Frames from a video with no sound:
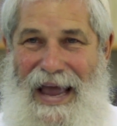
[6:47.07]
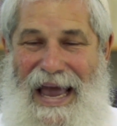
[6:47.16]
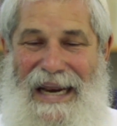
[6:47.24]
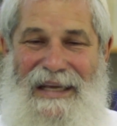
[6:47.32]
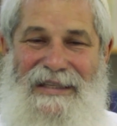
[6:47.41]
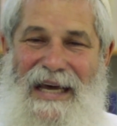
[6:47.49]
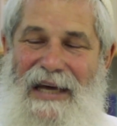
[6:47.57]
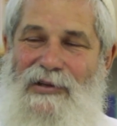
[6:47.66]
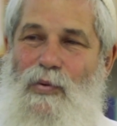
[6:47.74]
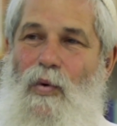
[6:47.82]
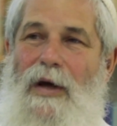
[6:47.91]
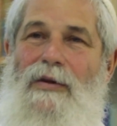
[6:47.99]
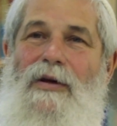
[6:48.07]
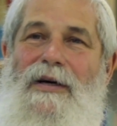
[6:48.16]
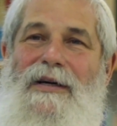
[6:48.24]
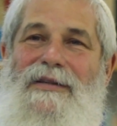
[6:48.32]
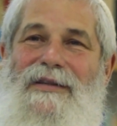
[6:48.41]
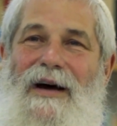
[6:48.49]
And he takes one
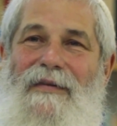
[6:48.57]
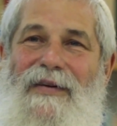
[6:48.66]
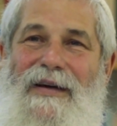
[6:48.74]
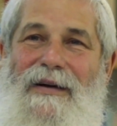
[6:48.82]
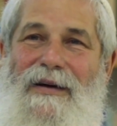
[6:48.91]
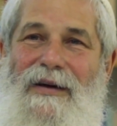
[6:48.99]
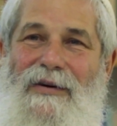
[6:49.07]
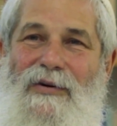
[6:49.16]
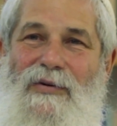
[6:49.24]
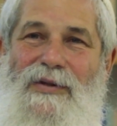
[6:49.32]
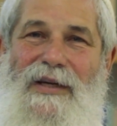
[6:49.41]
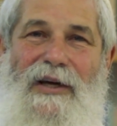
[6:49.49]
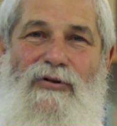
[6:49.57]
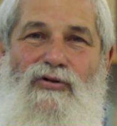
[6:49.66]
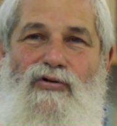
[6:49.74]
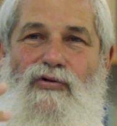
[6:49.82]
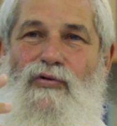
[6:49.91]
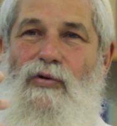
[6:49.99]
look at David, who's
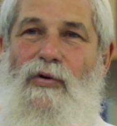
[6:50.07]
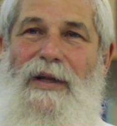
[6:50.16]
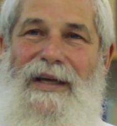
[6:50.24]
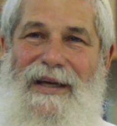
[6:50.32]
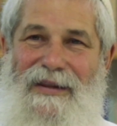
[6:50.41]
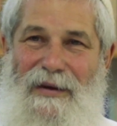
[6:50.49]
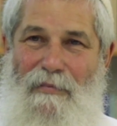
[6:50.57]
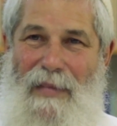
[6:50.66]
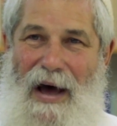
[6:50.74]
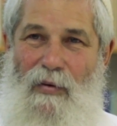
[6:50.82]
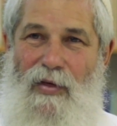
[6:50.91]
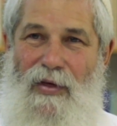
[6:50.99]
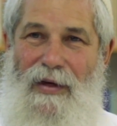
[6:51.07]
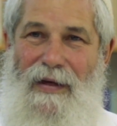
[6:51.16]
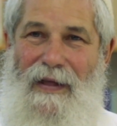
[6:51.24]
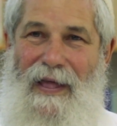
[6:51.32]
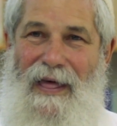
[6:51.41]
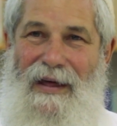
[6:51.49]
drooling at the mouth,
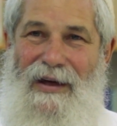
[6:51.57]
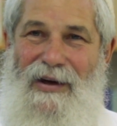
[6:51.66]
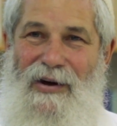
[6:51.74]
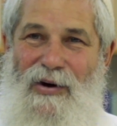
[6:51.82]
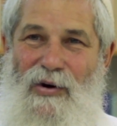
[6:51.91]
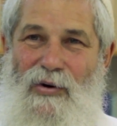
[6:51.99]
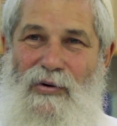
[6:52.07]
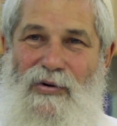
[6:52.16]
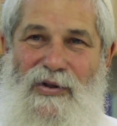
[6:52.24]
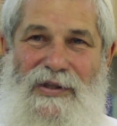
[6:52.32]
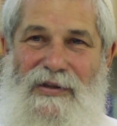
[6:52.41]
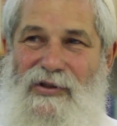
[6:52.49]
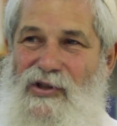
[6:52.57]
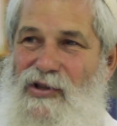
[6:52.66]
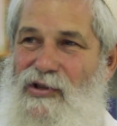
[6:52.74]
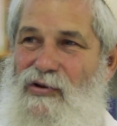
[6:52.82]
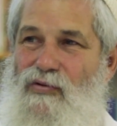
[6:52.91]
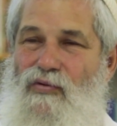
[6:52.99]
who's
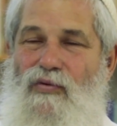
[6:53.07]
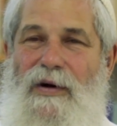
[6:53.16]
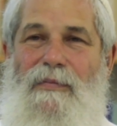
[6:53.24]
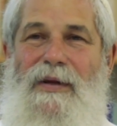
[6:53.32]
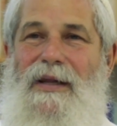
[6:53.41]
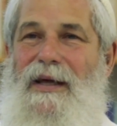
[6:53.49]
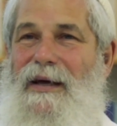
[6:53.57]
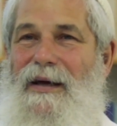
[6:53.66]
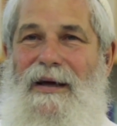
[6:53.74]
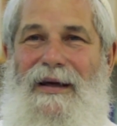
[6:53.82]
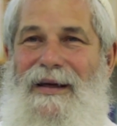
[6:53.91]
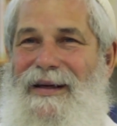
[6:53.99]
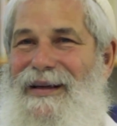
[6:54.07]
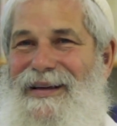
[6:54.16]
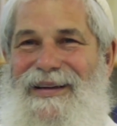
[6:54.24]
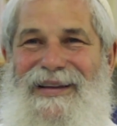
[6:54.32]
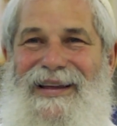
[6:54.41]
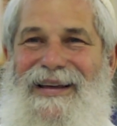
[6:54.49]
scribbling
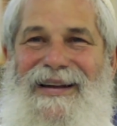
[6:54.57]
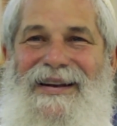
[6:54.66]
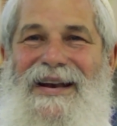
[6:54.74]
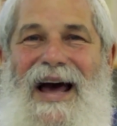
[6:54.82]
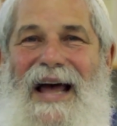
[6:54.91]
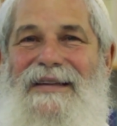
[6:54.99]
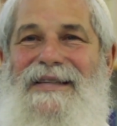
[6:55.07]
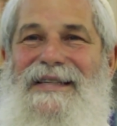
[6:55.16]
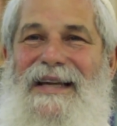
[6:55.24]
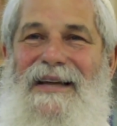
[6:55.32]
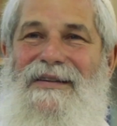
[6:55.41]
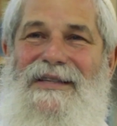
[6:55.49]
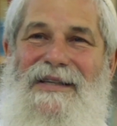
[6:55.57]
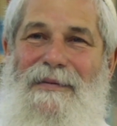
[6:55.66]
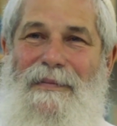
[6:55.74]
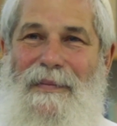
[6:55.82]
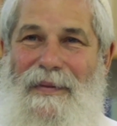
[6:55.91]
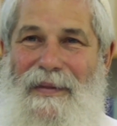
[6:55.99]
nonsense
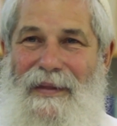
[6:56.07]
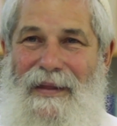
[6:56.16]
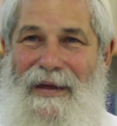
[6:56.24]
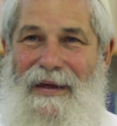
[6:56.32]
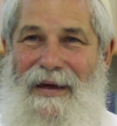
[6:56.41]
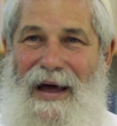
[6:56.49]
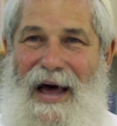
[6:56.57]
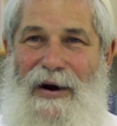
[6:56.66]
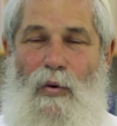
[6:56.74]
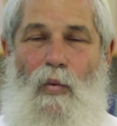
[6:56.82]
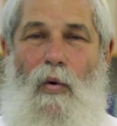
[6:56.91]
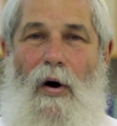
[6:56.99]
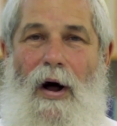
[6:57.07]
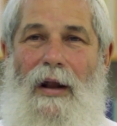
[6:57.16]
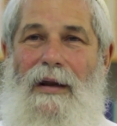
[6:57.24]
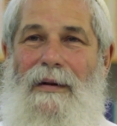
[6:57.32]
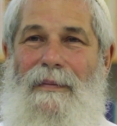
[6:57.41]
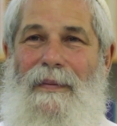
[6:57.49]
on a
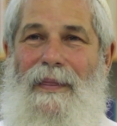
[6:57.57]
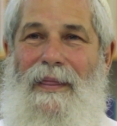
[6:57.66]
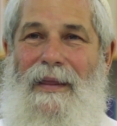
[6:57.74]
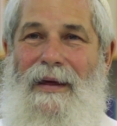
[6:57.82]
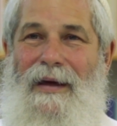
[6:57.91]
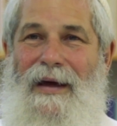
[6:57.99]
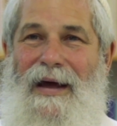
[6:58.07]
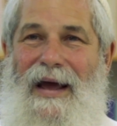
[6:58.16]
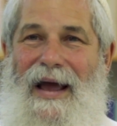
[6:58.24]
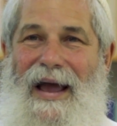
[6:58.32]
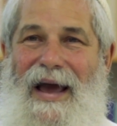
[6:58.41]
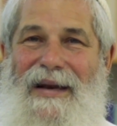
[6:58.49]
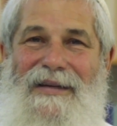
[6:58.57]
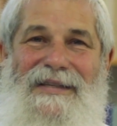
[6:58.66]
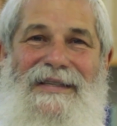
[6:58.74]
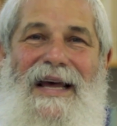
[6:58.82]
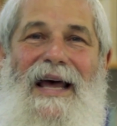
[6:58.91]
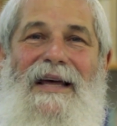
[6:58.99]
wall, and he
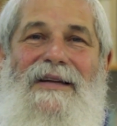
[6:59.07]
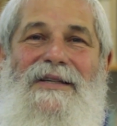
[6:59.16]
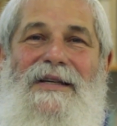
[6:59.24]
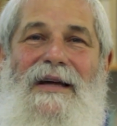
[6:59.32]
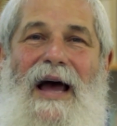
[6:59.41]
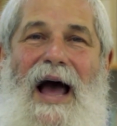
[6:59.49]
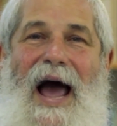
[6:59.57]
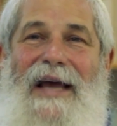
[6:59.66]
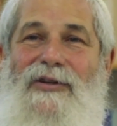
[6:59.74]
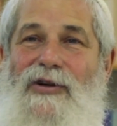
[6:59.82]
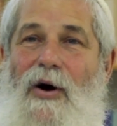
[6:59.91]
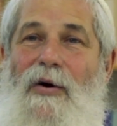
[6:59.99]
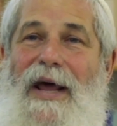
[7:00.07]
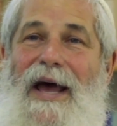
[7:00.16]
says, I don't